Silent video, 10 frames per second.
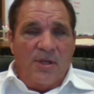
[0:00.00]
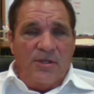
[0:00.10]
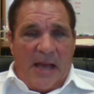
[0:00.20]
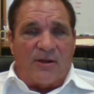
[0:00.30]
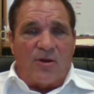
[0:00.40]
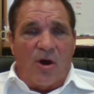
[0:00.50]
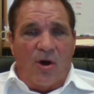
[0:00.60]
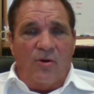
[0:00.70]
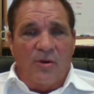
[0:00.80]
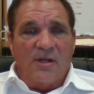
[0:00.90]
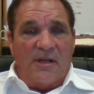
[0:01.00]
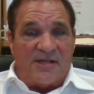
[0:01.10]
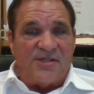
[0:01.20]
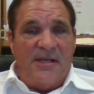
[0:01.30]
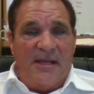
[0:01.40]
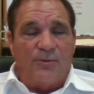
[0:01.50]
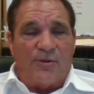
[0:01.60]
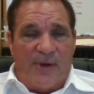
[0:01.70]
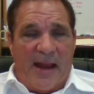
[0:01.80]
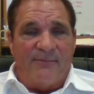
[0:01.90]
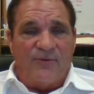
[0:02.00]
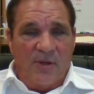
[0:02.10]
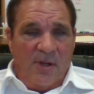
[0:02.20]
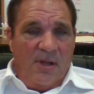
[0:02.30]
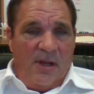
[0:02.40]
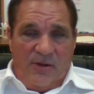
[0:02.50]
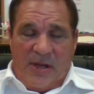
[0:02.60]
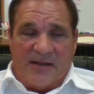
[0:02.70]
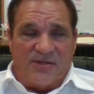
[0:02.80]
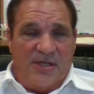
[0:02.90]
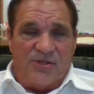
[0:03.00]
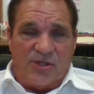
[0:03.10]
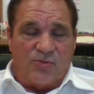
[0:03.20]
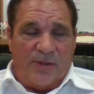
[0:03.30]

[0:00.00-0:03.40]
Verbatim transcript: You got to call Les Snead with the Rams, and you got to see just